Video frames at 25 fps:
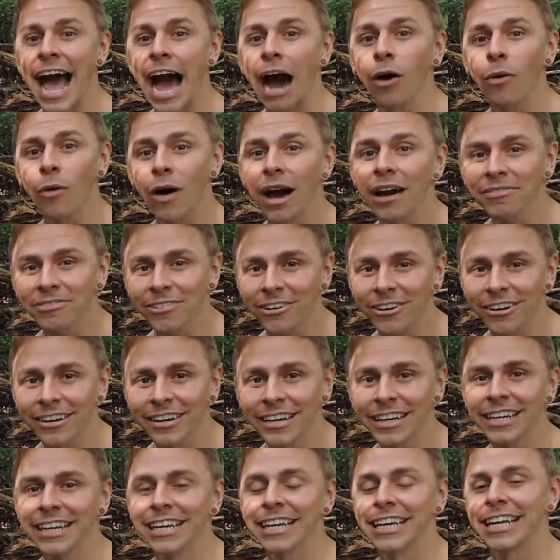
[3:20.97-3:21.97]
However,
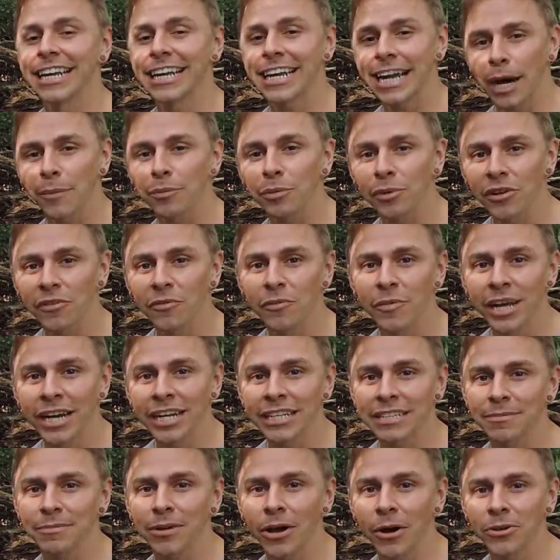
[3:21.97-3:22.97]
in a couple of
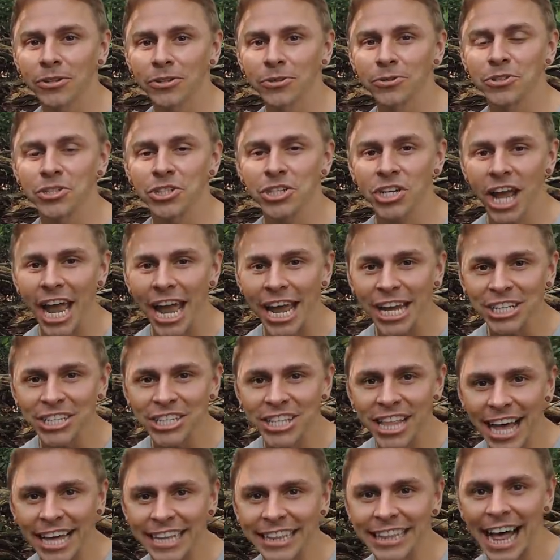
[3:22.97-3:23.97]
minutes, I'm going to
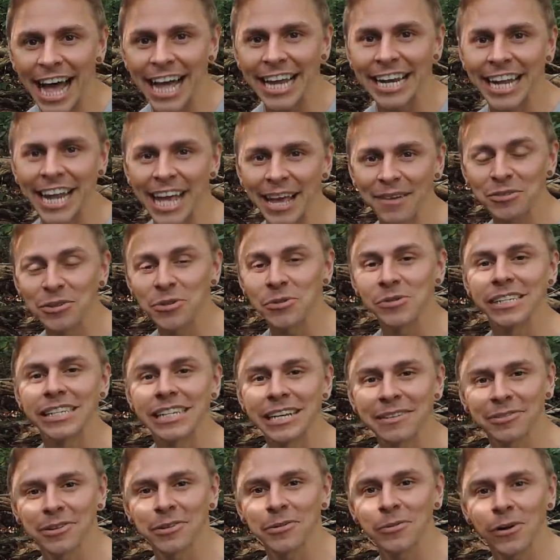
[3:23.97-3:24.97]
change that Latin name to a
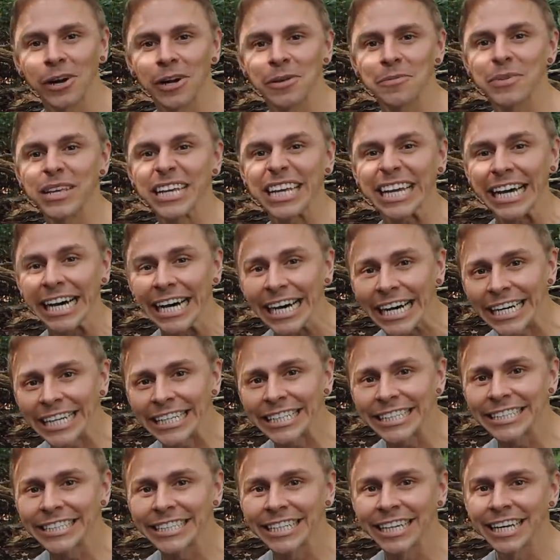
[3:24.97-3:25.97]
different one
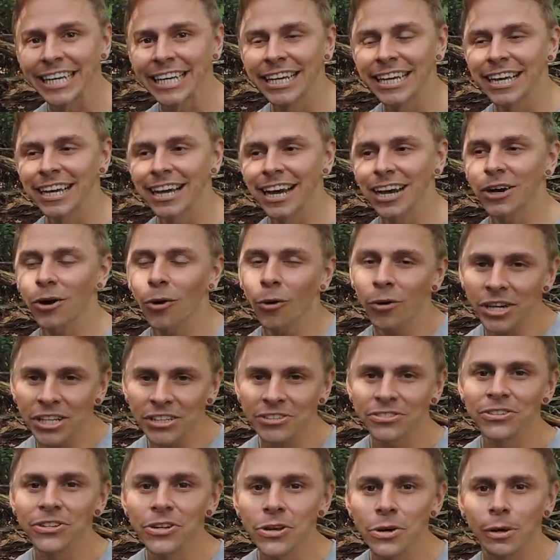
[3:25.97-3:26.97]
because,
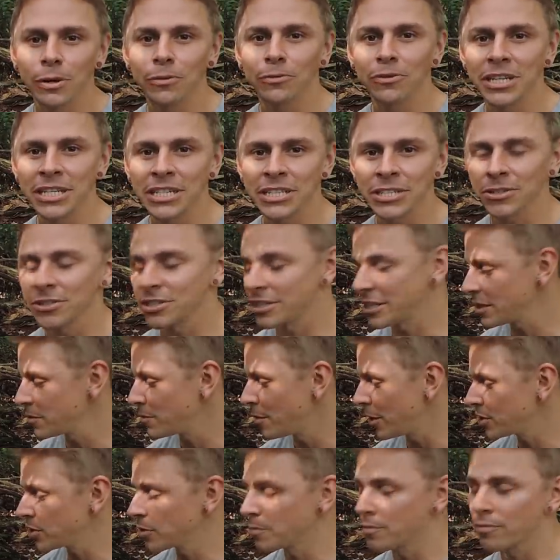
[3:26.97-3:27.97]
according to newer research,
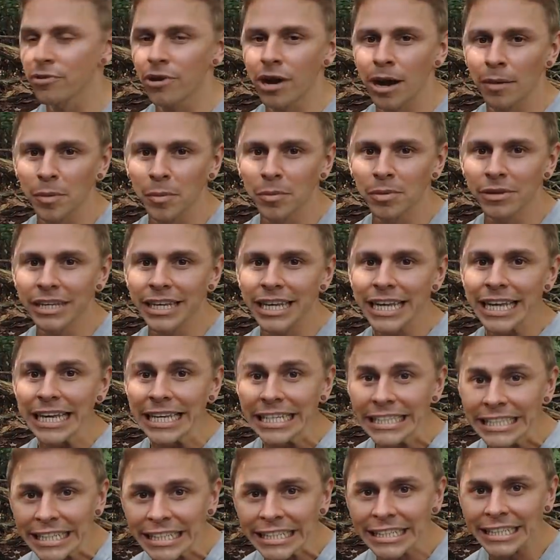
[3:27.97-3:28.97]
this mushroom probably
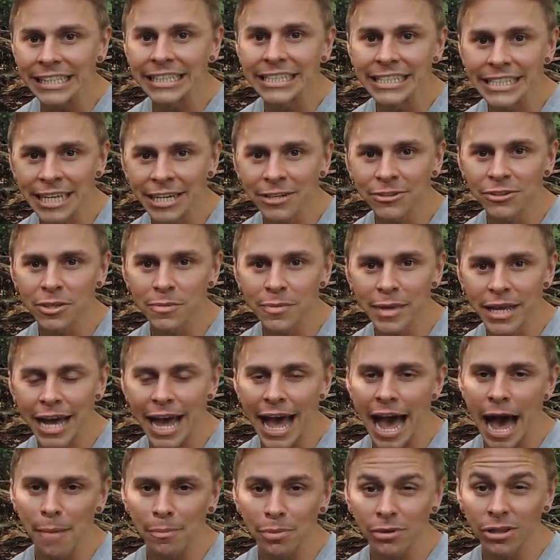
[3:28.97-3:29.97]
isn't considered to be
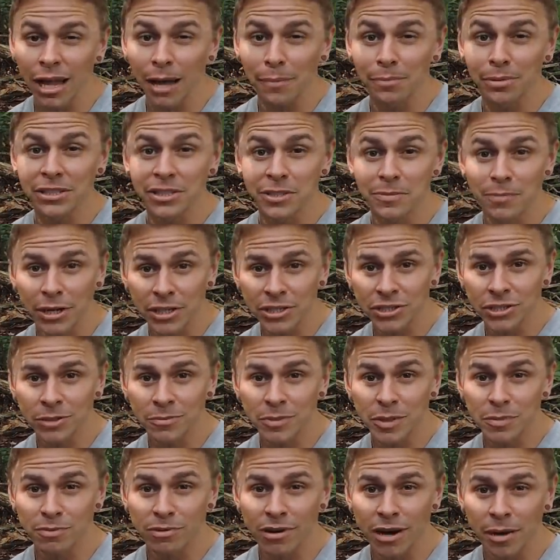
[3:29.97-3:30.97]
a Hapalopilus
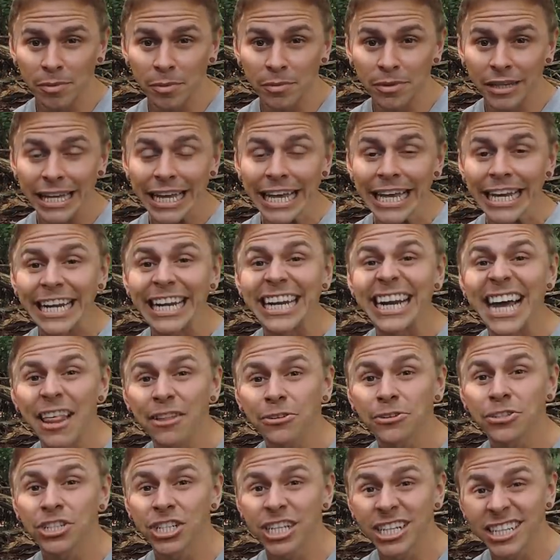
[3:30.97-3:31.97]
mushroom. It's probably in
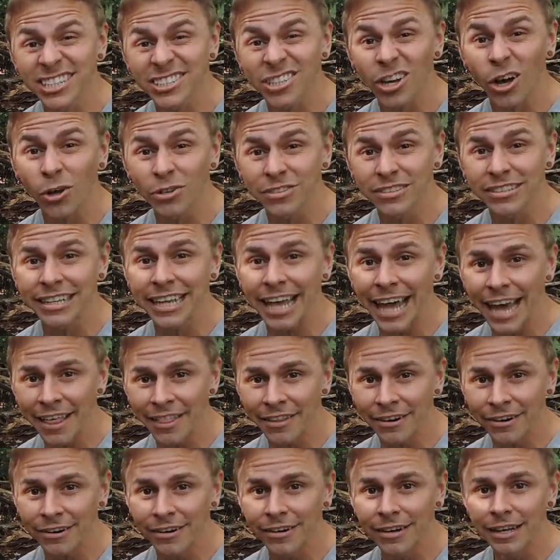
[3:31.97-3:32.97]
another genus
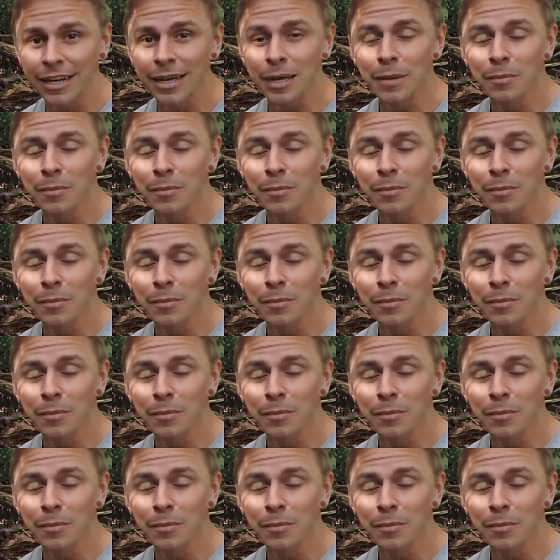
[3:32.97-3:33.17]
altogether.